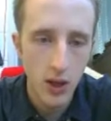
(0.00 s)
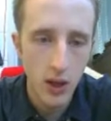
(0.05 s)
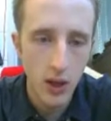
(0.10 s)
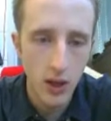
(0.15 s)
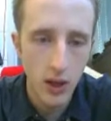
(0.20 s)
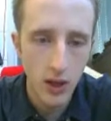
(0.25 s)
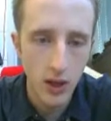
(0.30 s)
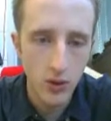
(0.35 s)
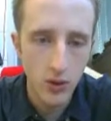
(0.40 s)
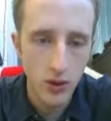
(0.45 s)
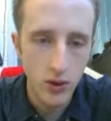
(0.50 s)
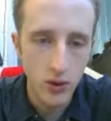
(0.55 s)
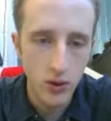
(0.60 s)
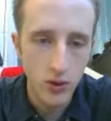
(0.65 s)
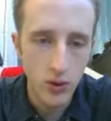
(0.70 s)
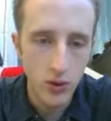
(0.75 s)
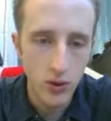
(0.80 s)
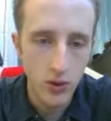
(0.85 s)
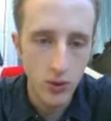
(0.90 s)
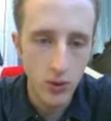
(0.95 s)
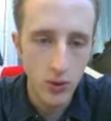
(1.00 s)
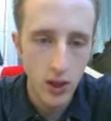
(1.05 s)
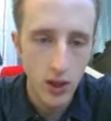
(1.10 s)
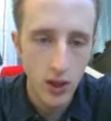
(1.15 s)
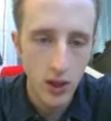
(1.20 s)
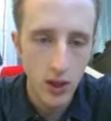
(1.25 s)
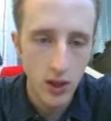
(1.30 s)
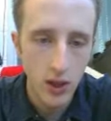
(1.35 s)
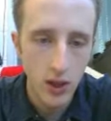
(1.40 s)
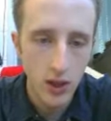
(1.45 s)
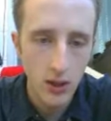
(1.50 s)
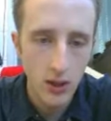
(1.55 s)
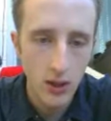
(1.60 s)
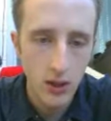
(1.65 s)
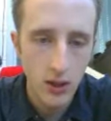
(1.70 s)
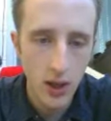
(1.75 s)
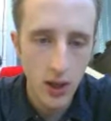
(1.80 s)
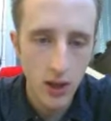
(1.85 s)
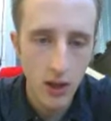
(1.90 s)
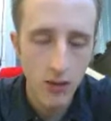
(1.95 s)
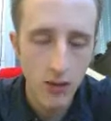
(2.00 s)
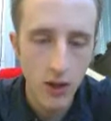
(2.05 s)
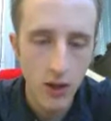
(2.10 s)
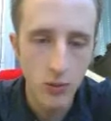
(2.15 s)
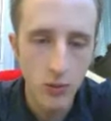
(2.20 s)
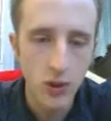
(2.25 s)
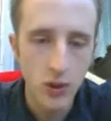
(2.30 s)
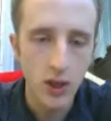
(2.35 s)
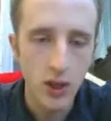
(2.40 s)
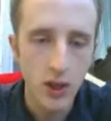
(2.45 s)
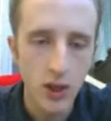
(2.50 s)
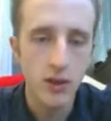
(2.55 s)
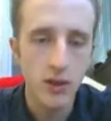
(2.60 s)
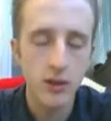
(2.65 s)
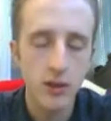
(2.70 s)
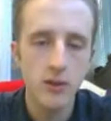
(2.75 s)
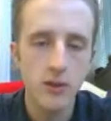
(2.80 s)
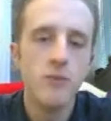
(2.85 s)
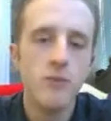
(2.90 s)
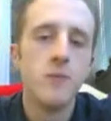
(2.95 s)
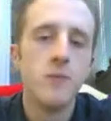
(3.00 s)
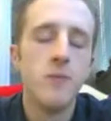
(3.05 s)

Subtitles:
and to go to Save Image As.